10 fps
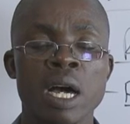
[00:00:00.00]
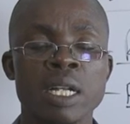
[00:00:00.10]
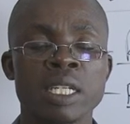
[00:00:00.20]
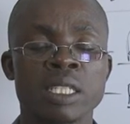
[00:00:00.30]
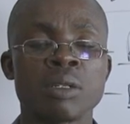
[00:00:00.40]

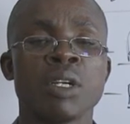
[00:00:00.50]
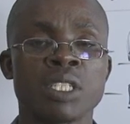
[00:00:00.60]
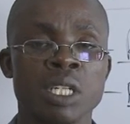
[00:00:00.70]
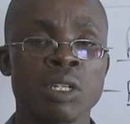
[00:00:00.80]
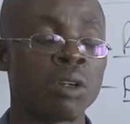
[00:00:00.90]

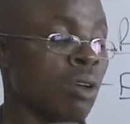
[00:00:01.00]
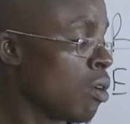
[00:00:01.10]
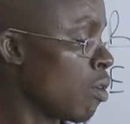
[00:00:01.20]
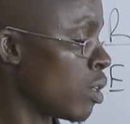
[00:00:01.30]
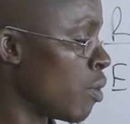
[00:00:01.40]
estimation
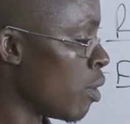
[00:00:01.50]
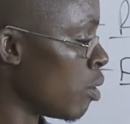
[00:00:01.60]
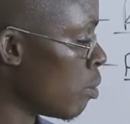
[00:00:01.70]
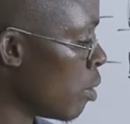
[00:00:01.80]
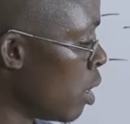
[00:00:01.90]
of the
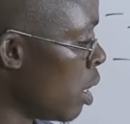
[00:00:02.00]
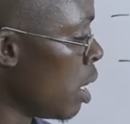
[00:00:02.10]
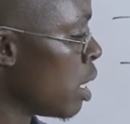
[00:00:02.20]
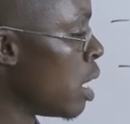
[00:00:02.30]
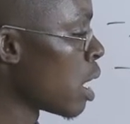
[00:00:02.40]
volume.
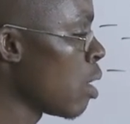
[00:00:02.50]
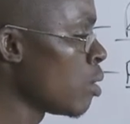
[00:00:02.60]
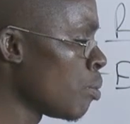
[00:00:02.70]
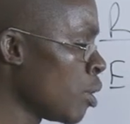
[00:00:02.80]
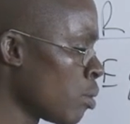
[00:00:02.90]
The
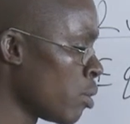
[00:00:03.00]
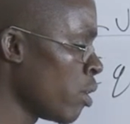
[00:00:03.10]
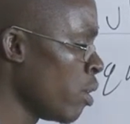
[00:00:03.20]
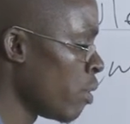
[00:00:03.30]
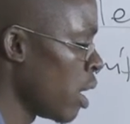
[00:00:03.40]
round
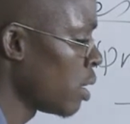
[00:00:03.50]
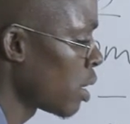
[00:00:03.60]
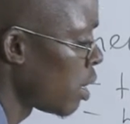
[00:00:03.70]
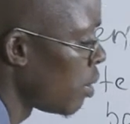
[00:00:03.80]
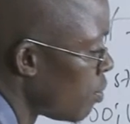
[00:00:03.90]
bottomed flask